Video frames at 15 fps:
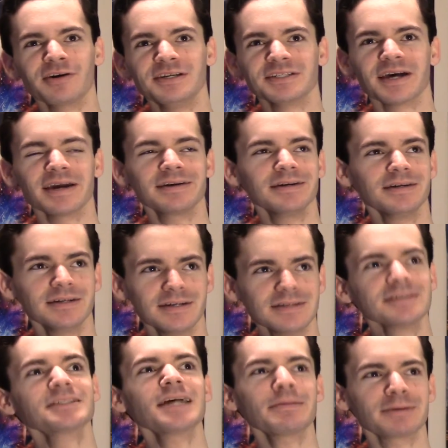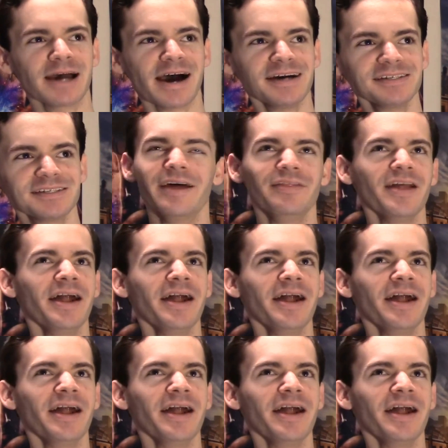He's like, "Sup, guys?" And